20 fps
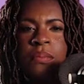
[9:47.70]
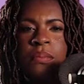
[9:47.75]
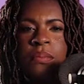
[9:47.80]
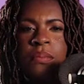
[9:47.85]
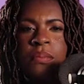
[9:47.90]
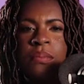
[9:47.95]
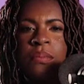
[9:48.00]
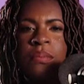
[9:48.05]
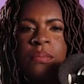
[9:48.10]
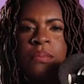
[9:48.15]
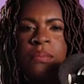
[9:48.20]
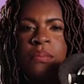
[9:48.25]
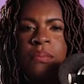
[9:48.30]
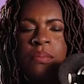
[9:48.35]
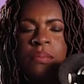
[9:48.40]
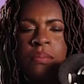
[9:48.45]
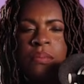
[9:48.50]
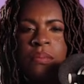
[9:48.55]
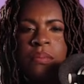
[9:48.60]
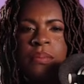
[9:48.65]

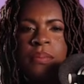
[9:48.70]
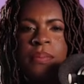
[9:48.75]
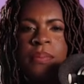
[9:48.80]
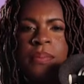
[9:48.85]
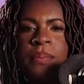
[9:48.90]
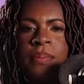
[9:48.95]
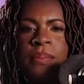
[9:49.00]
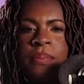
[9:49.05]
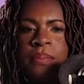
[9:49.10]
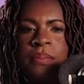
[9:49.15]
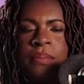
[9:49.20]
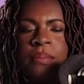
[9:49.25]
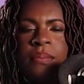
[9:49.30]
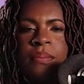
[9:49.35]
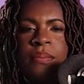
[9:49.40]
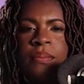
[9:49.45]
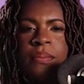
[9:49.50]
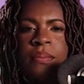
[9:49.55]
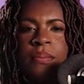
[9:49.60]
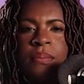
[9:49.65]

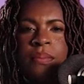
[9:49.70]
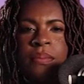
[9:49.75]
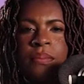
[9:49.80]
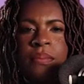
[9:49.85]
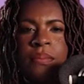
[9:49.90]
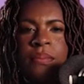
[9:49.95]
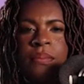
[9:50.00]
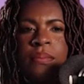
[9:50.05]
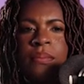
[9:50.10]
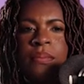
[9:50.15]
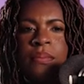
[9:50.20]
(not speaking)